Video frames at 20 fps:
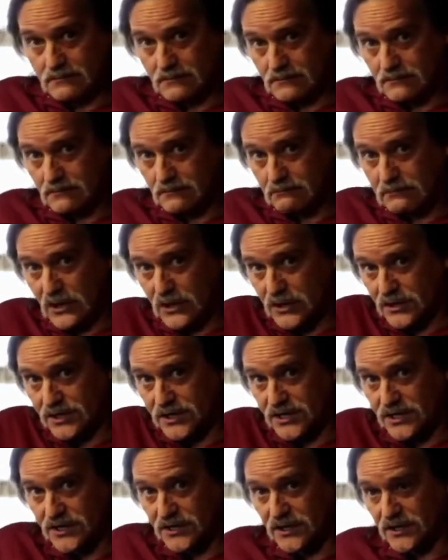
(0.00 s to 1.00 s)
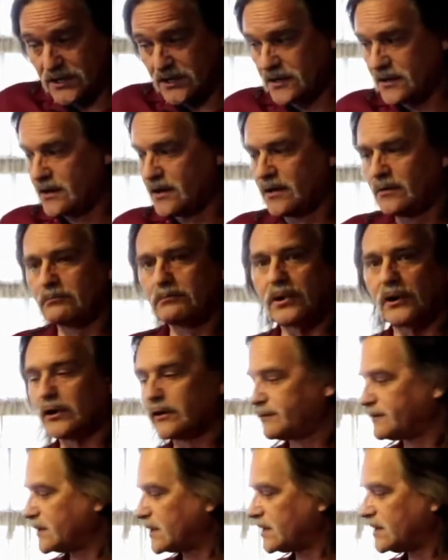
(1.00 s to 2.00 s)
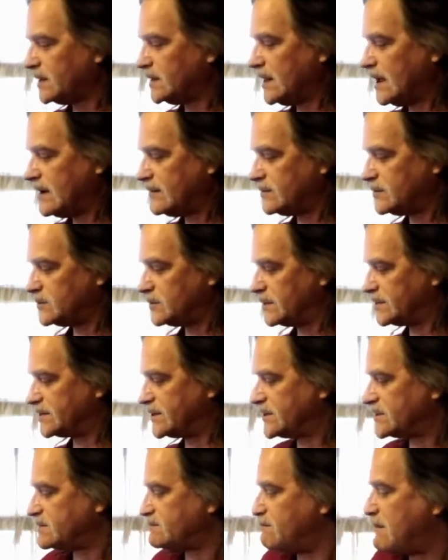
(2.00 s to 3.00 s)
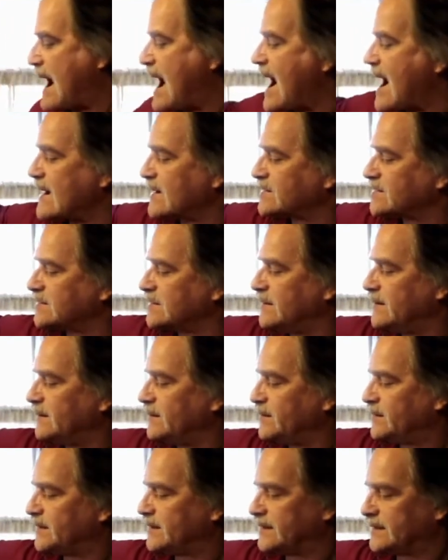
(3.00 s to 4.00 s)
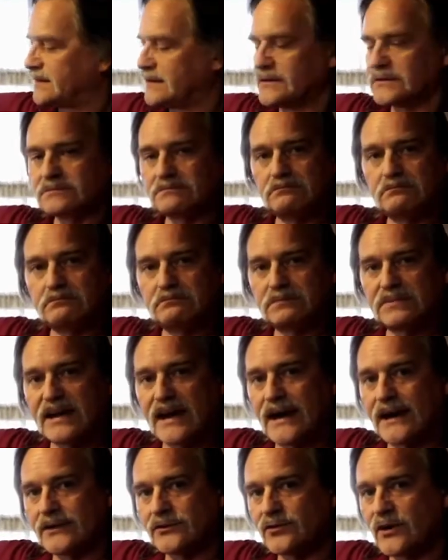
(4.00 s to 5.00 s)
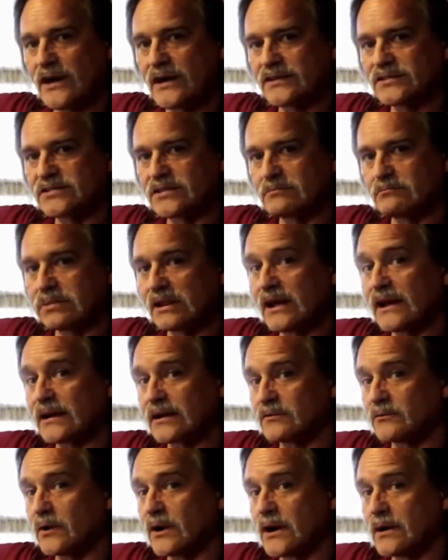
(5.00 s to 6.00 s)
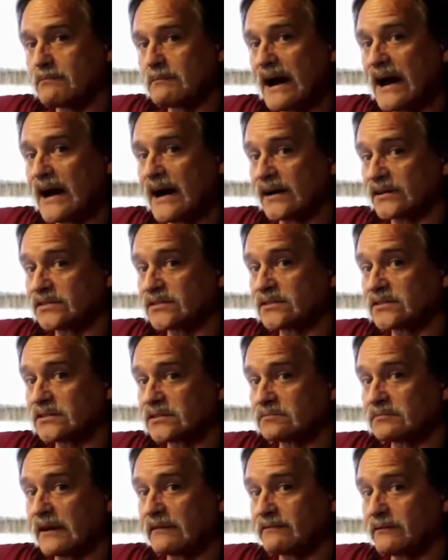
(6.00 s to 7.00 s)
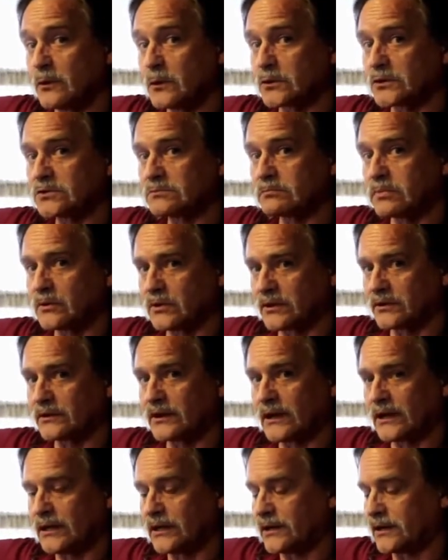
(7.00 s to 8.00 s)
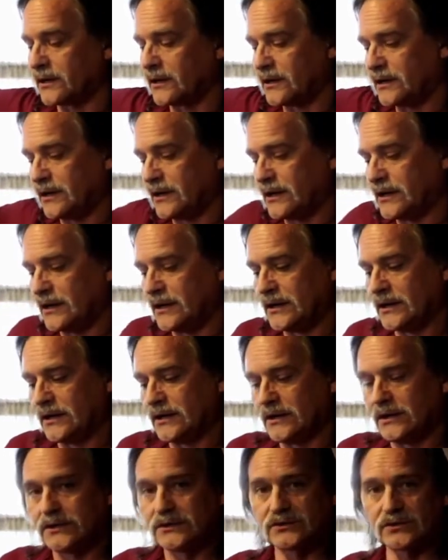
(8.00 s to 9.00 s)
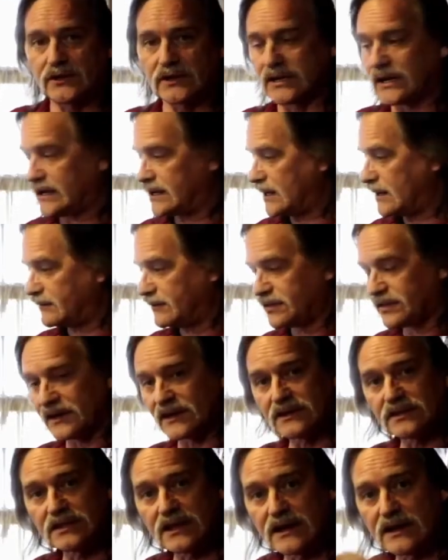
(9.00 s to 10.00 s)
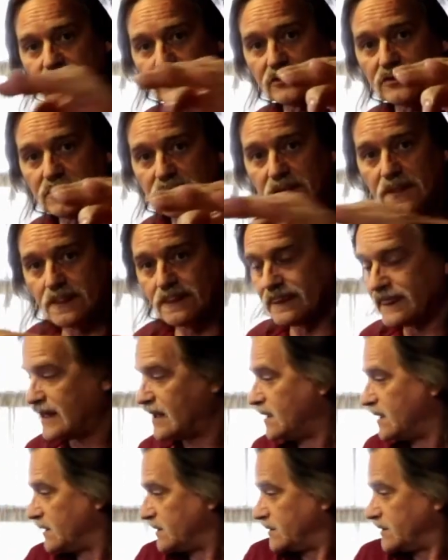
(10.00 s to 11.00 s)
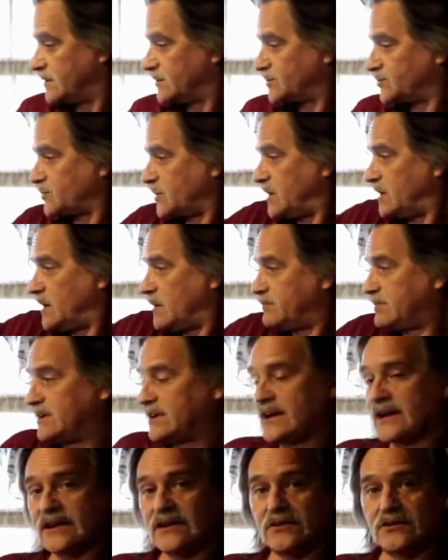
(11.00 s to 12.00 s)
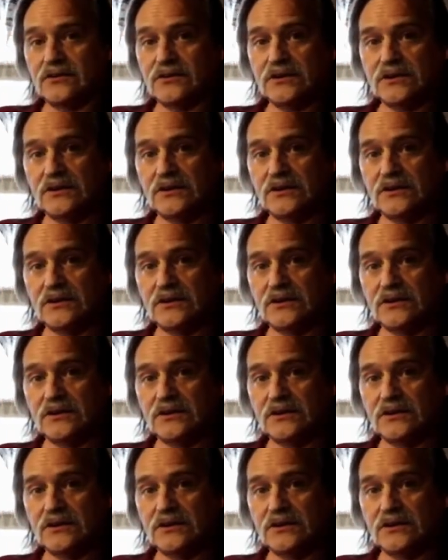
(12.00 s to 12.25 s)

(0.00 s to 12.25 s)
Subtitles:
book here, perfectly level with this box. This contrasty black and white box. This is my focus point right here. So I got everything level, this straight up and down,